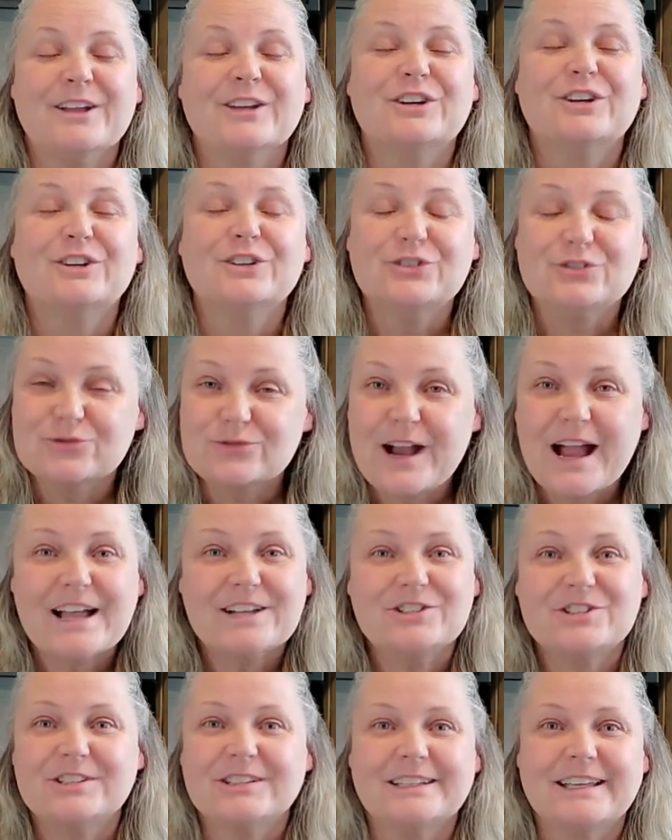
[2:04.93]

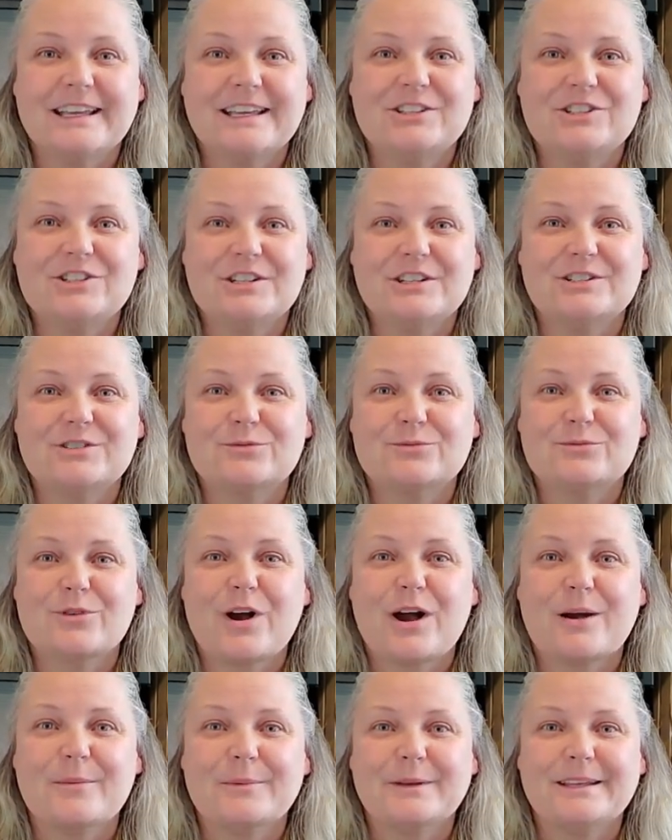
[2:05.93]
Congratulations,
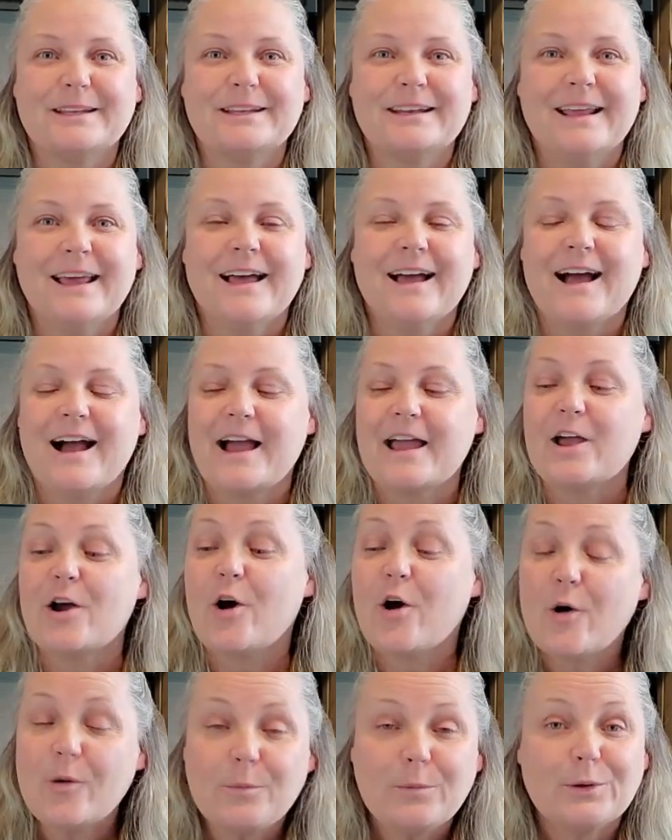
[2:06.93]
Robin. I
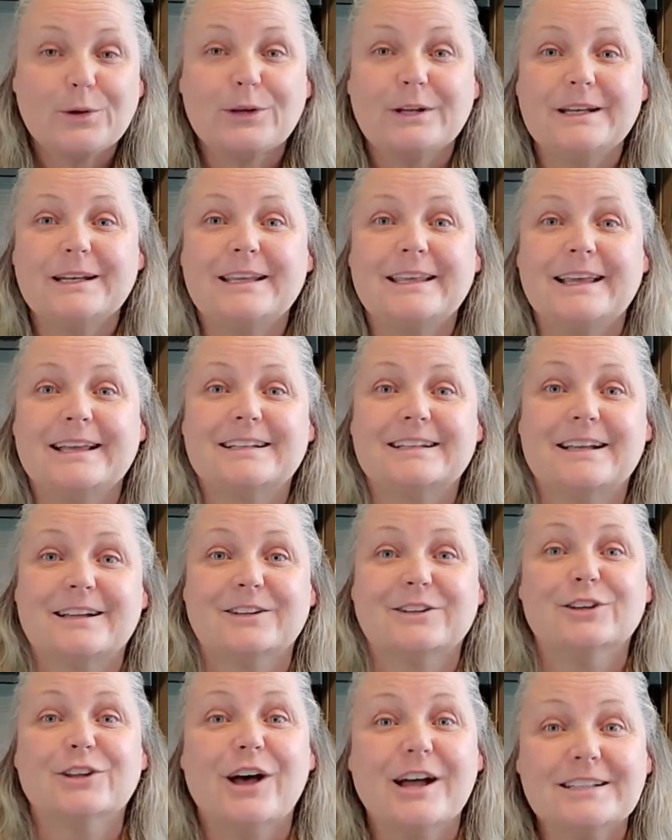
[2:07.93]
hope you're going to get
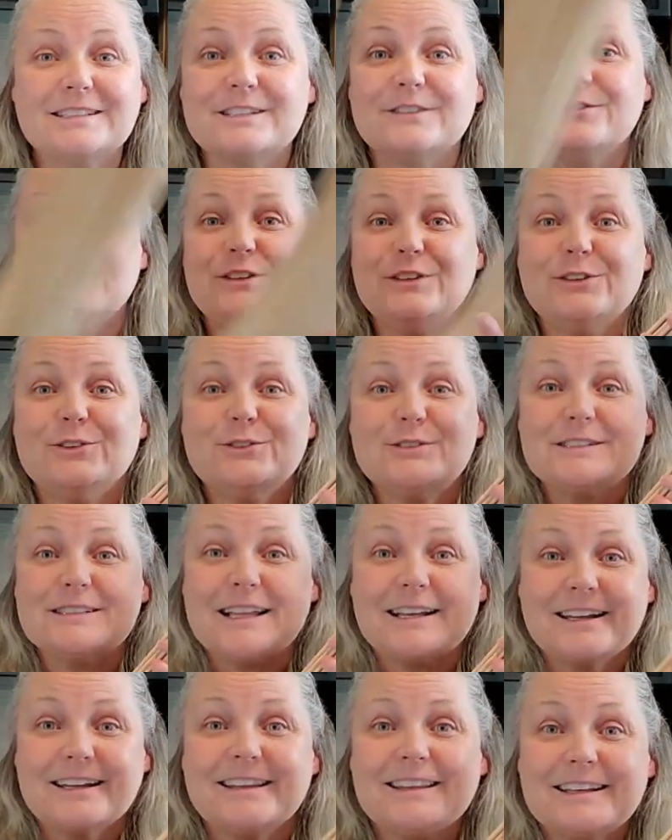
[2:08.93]
lots of use
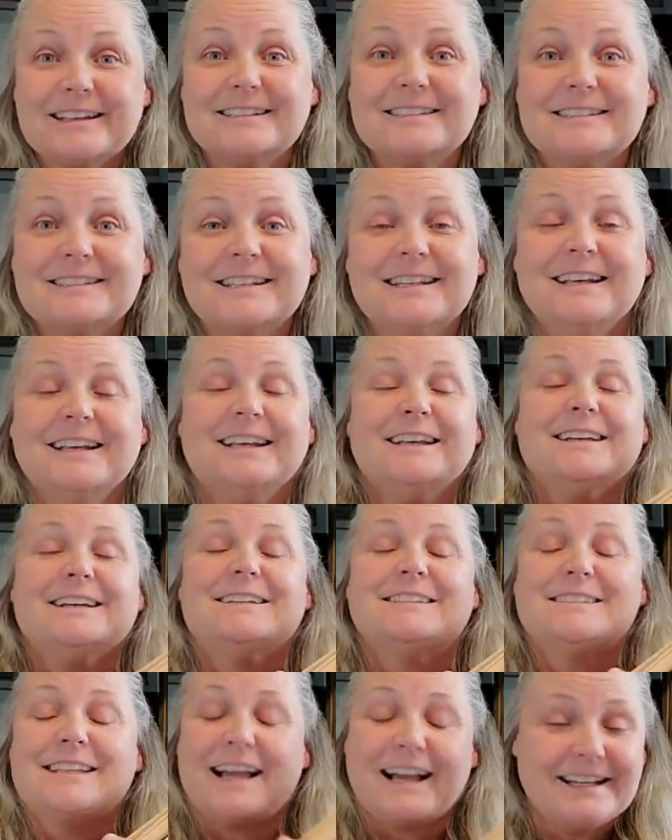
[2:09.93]
out of this
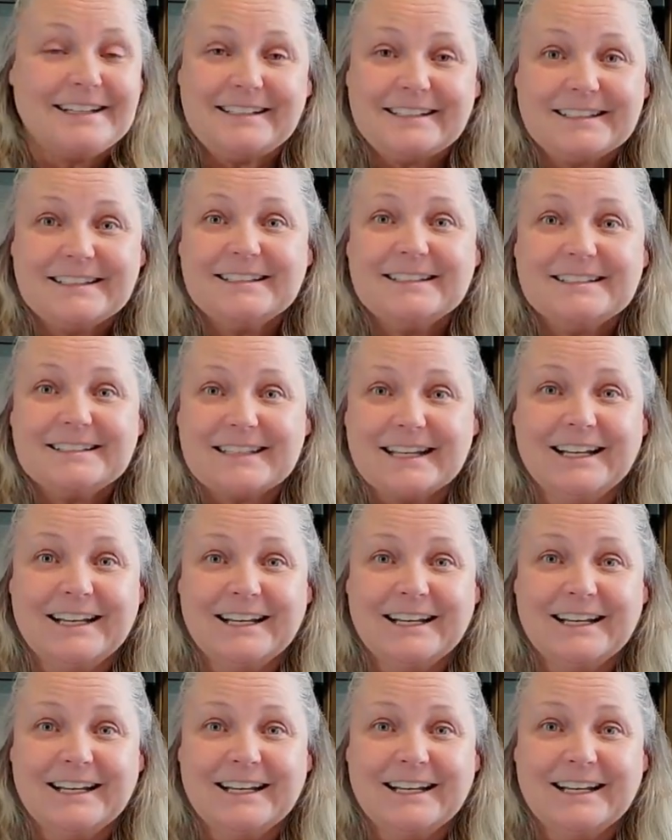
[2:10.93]
because I didn't.